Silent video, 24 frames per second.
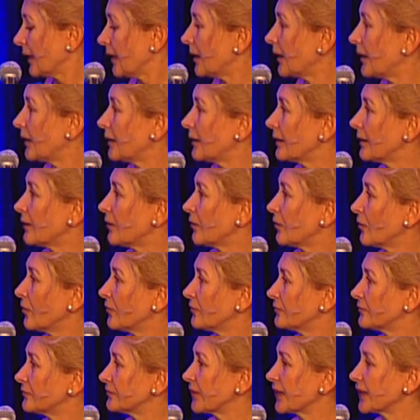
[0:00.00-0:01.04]

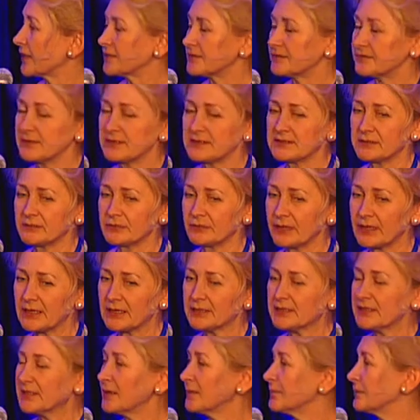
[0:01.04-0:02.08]
of reactivating
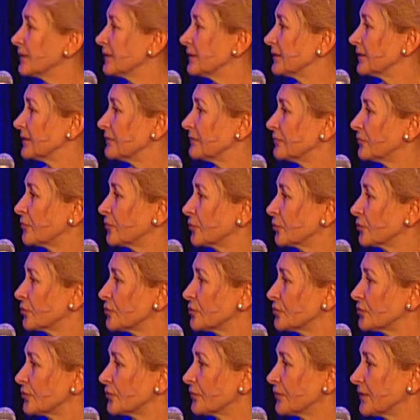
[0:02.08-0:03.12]
wild-type and
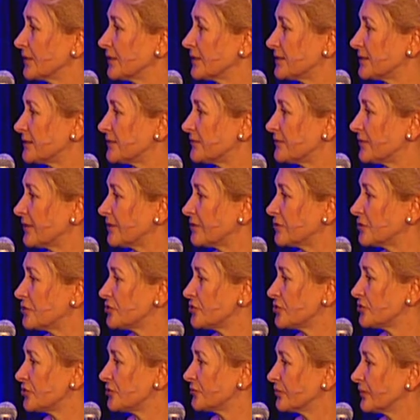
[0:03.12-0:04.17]
focus on this
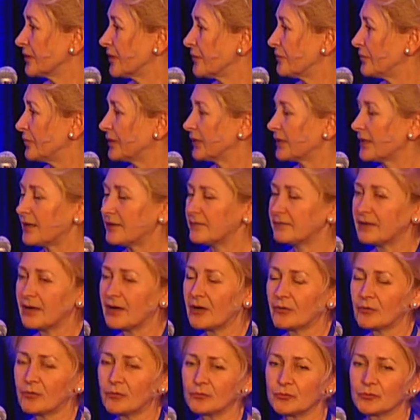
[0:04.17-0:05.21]
strategy where we have
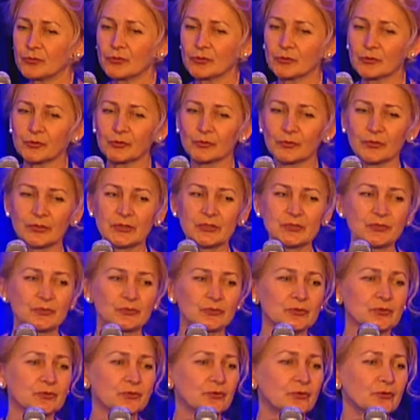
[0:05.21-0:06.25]
our molecule, which
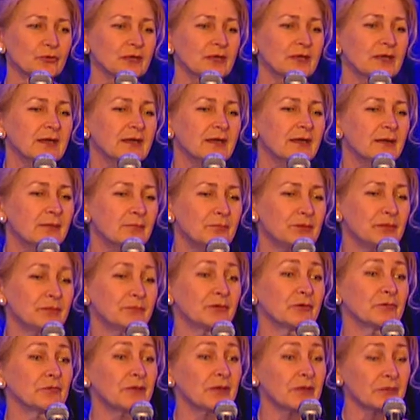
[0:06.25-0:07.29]
was called
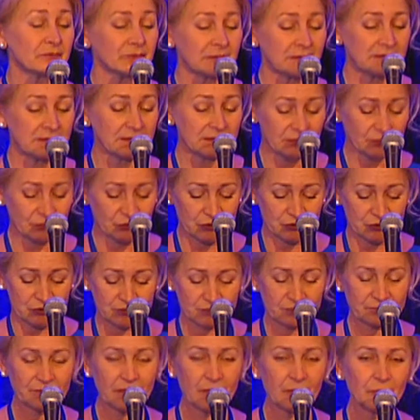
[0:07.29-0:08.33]
Prima-1 when it was
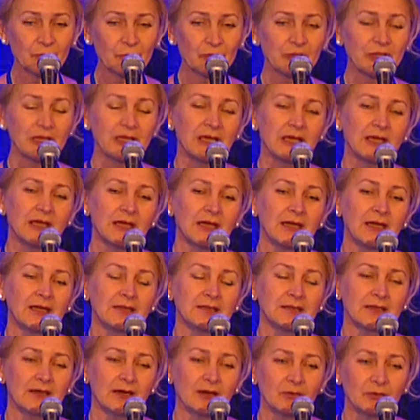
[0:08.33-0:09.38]
found,
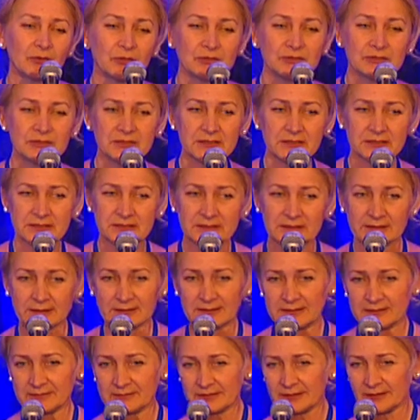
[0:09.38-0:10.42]
and now it is
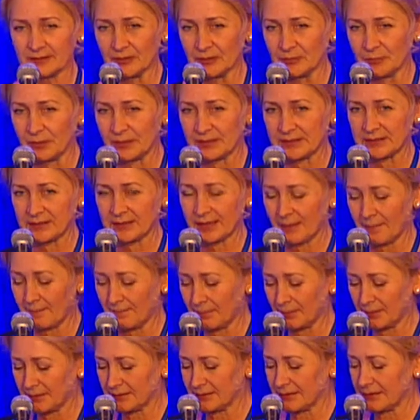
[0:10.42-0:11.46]
developed by the
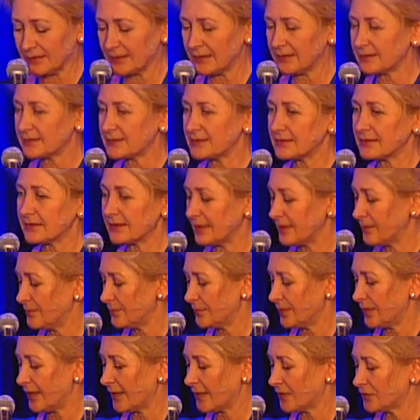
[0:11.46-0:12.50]
company into
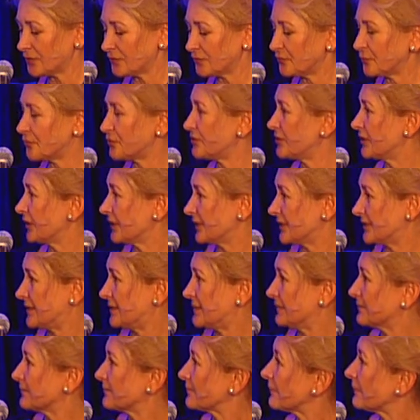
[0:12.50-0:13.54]
APR246.
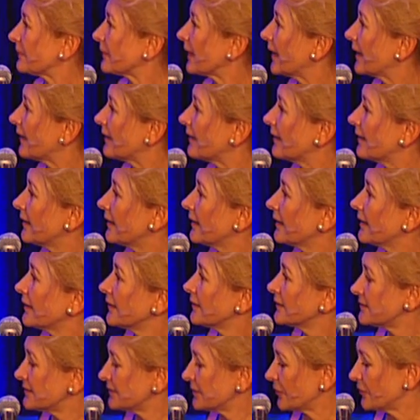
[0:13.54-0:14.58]

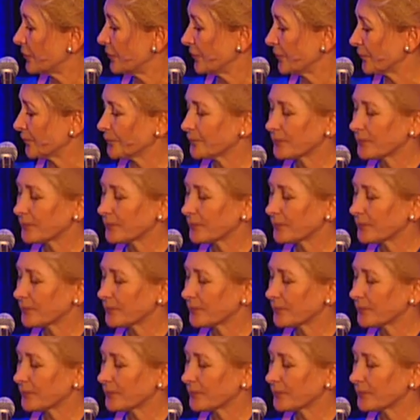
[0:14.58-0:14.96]
So,